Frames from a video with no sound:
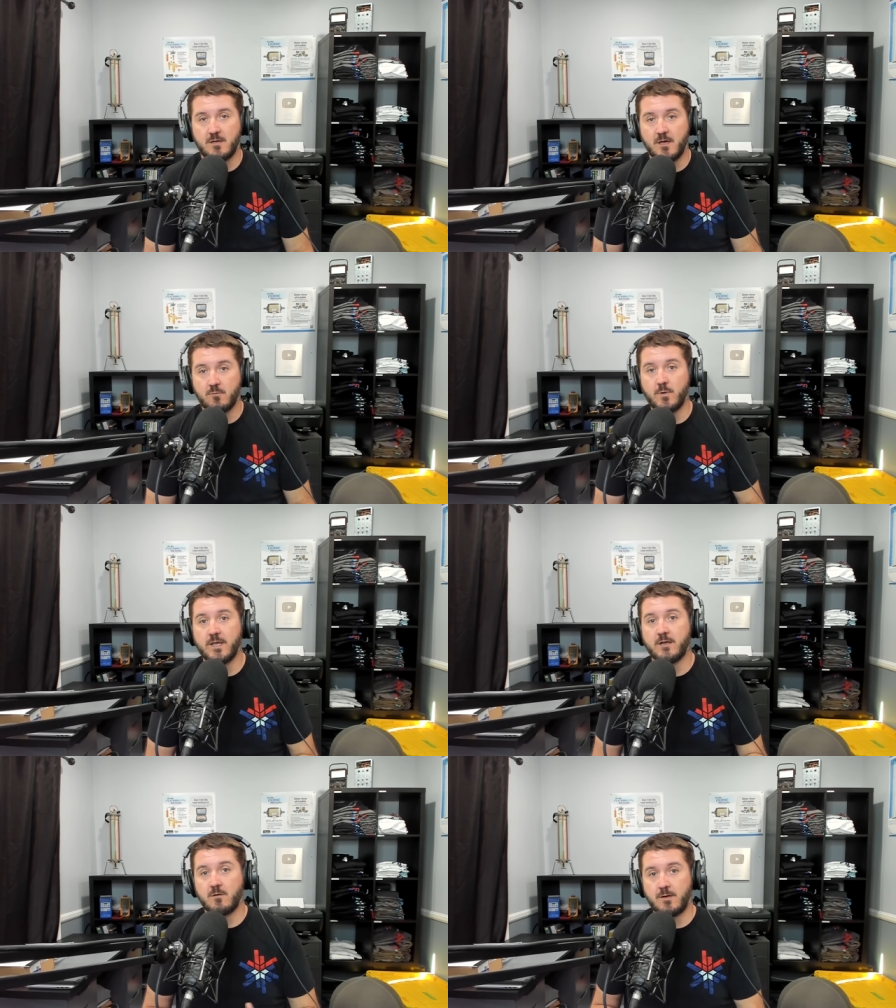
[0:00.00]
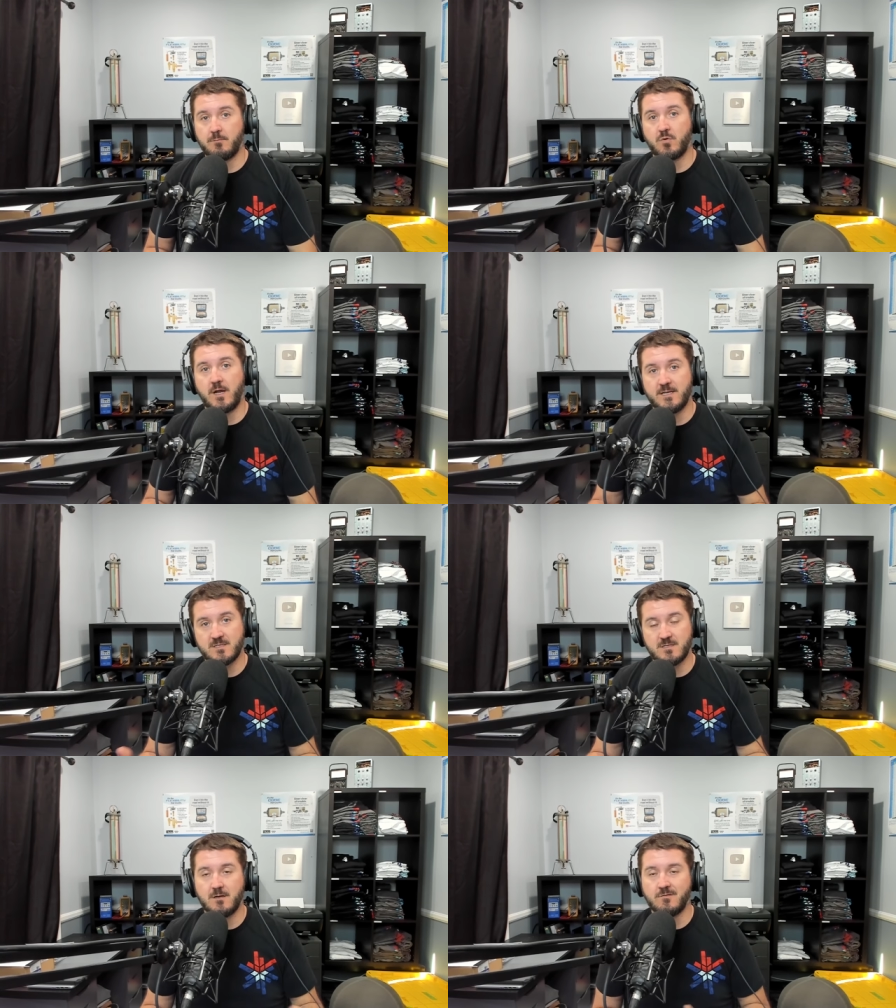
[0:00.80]
a, a reoccurring
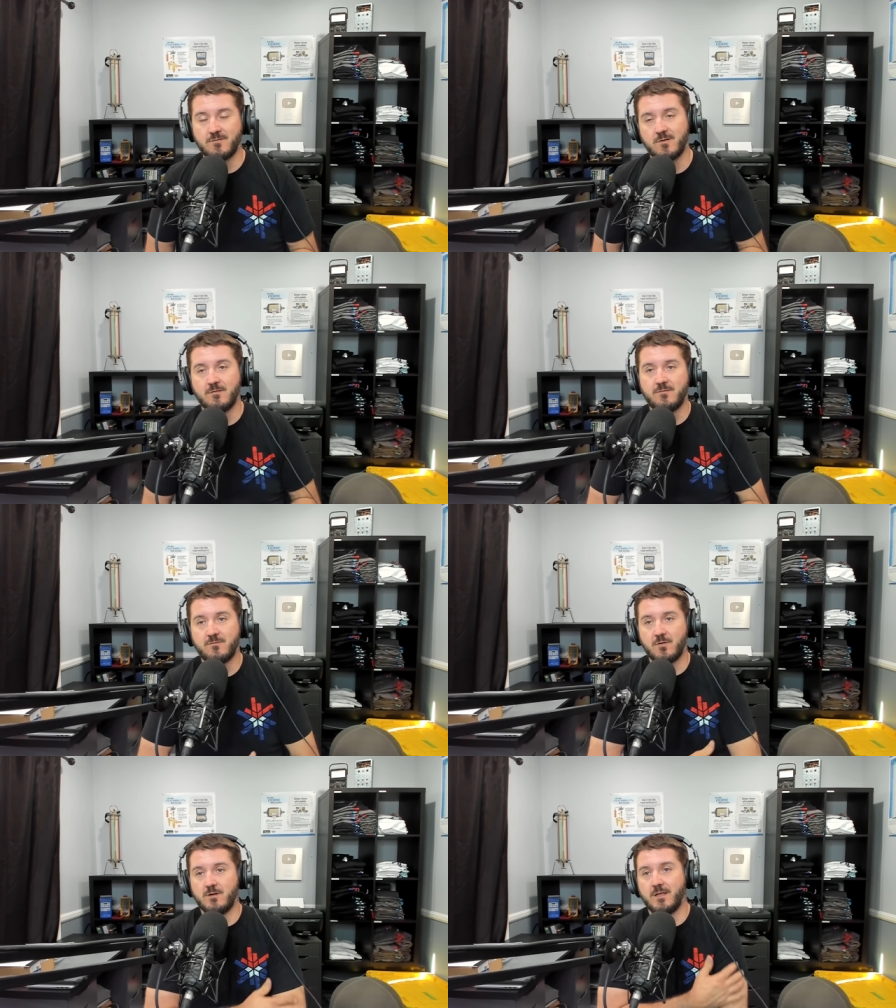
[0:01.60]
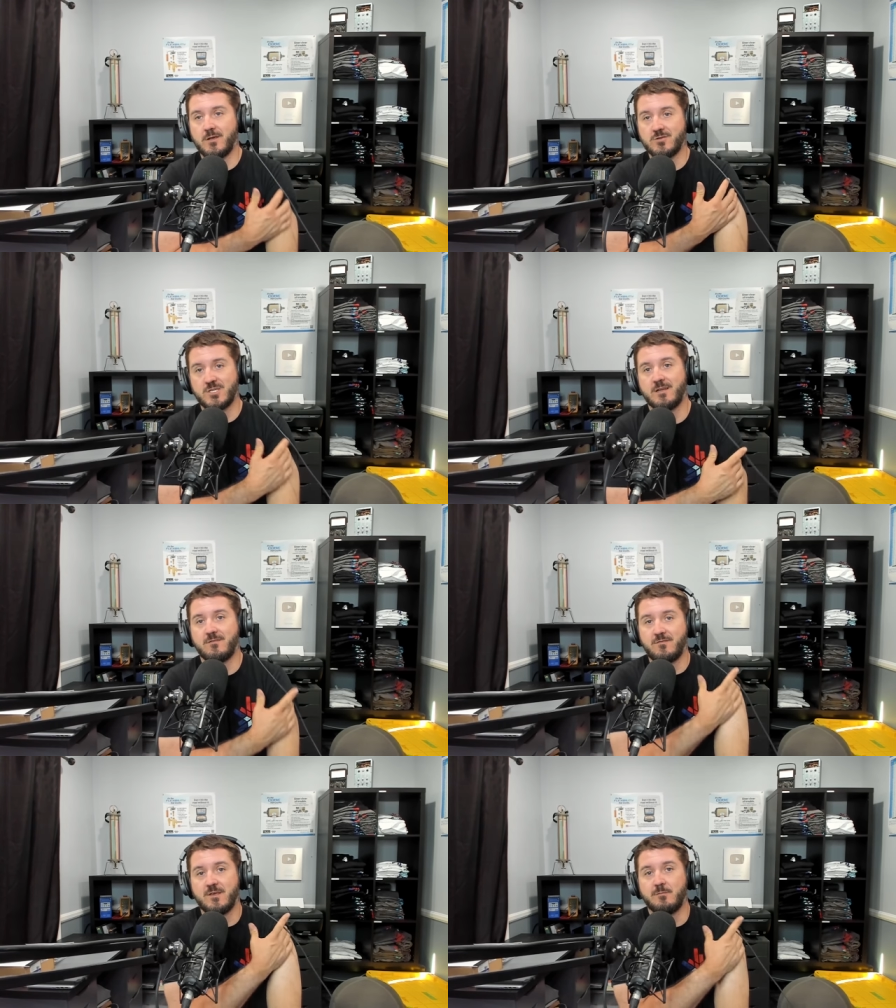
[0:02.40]
price, you know, for a, for a negotiated
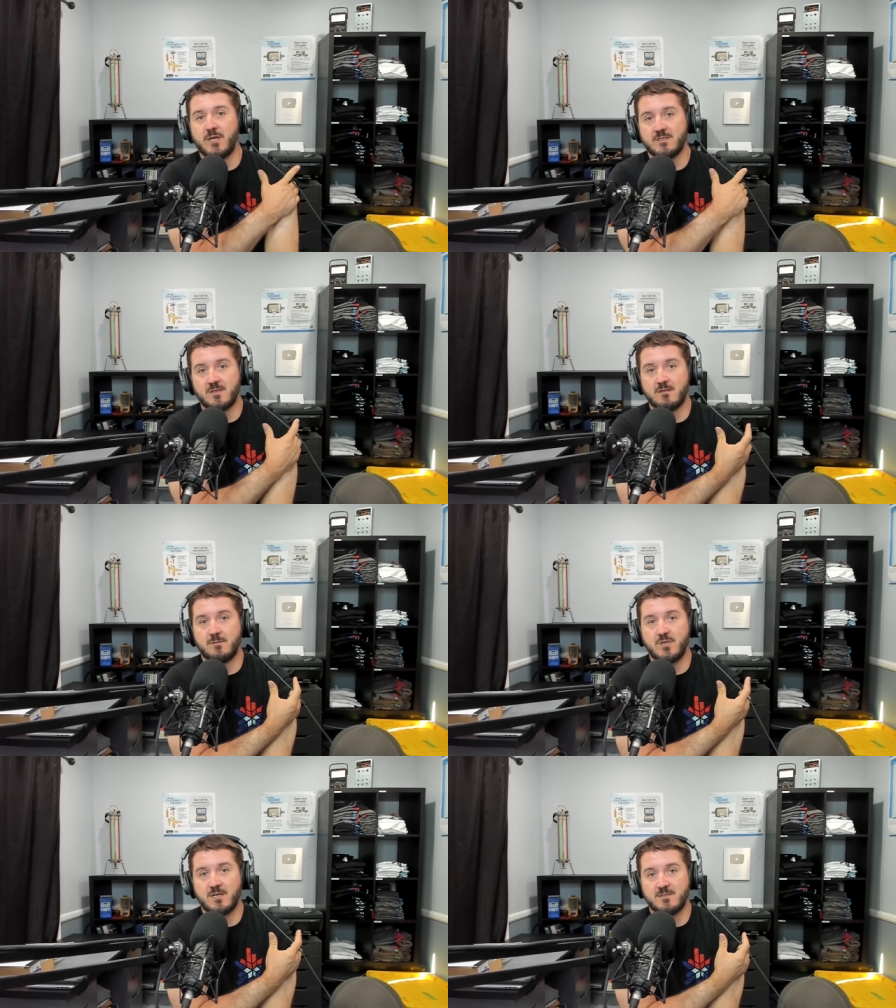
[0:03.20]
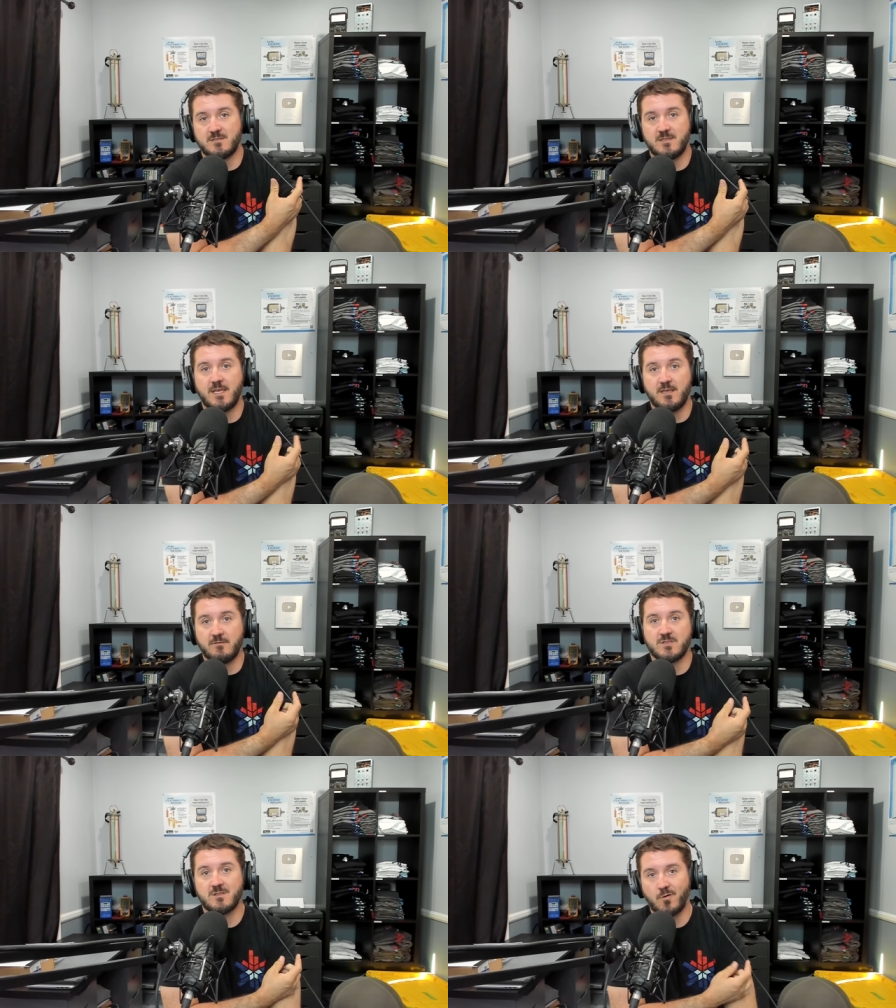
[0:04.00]
fee, basically, because they
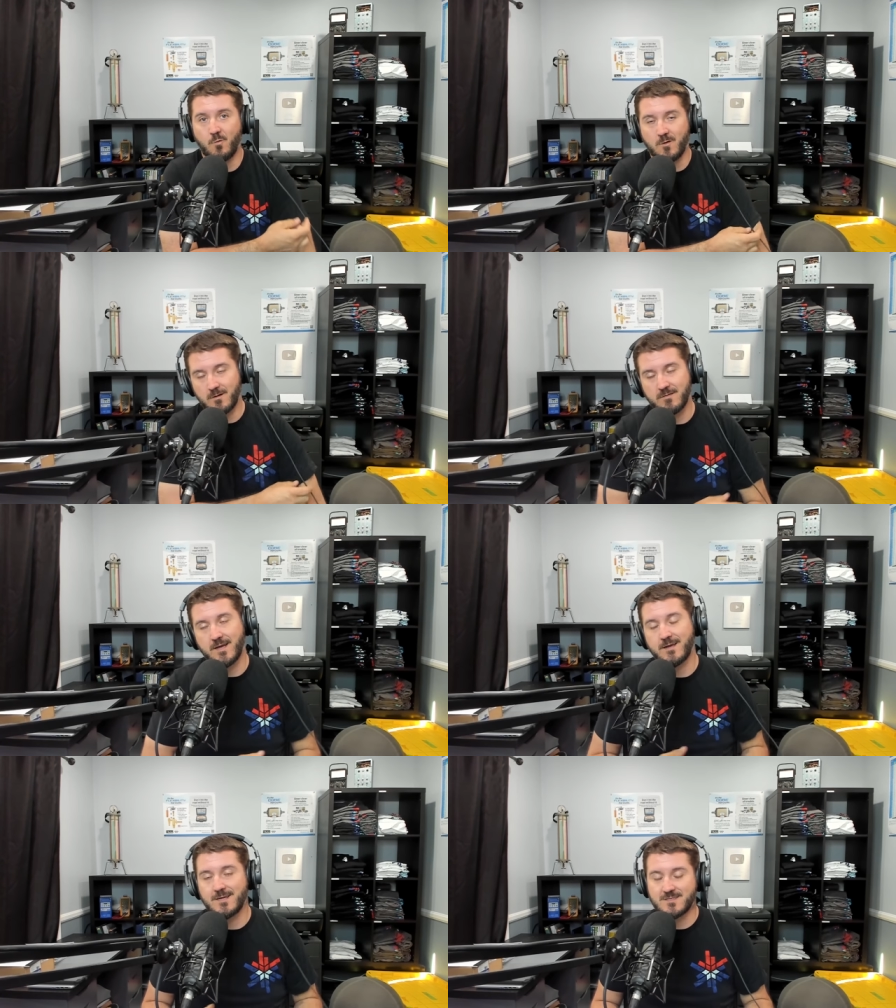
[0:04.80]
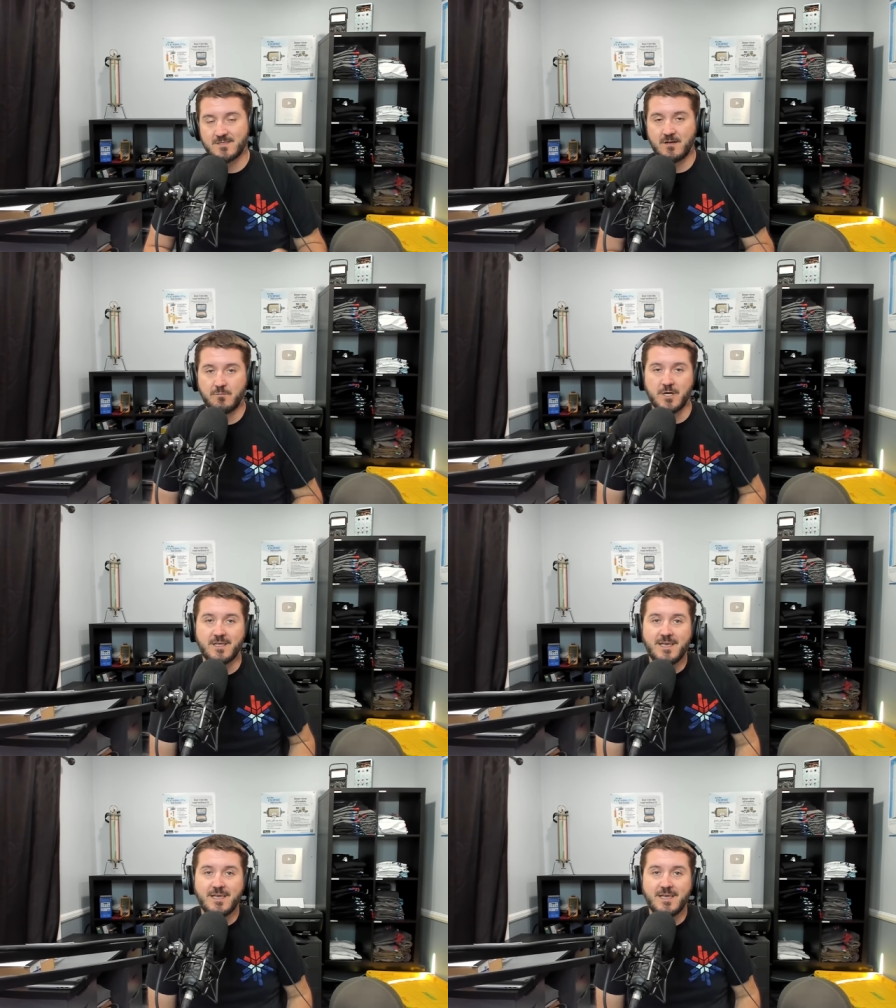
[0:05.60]
give us their work, that kind of stuff. But